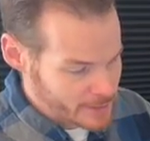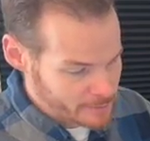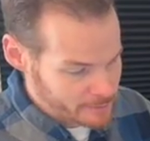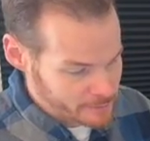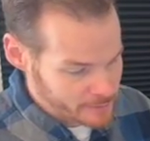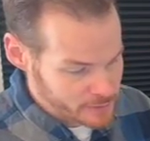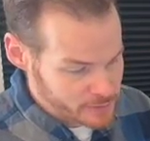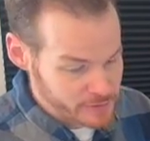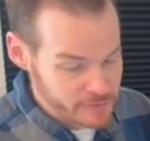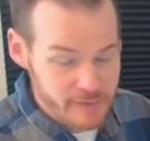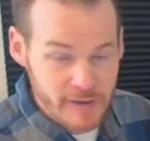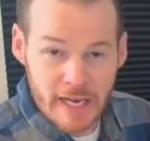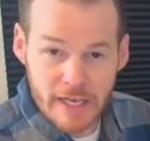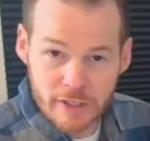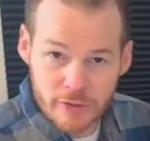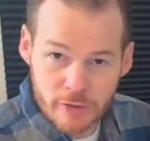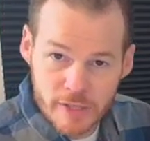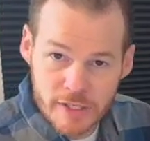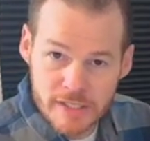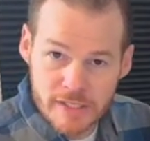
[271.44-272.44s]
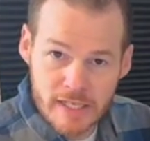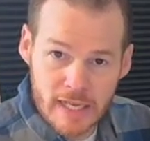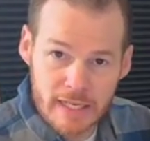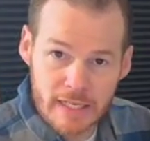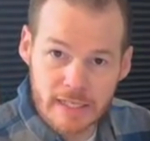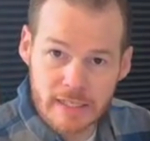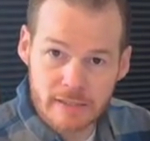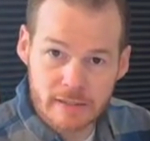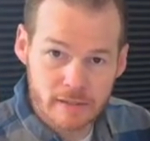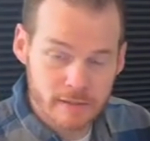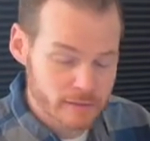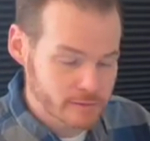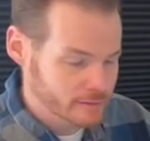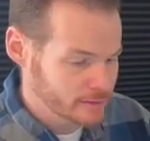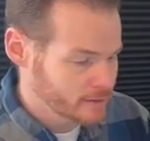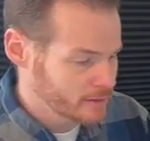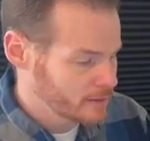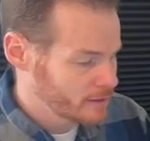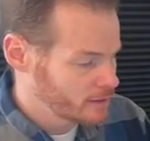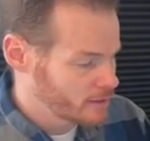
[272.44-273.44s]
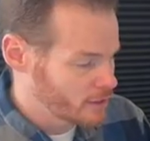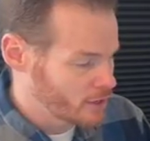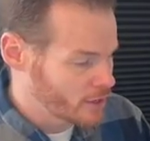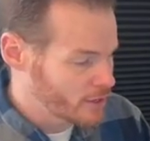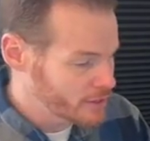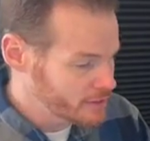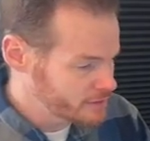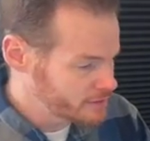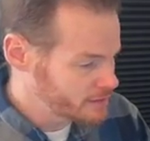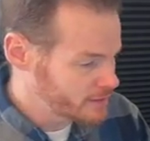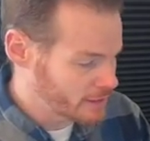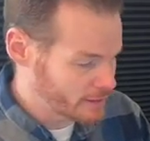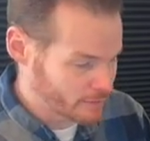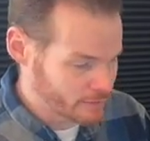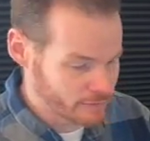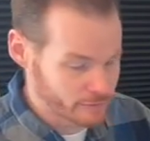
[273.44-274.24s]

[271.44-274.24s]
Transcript: It's a factory second on sale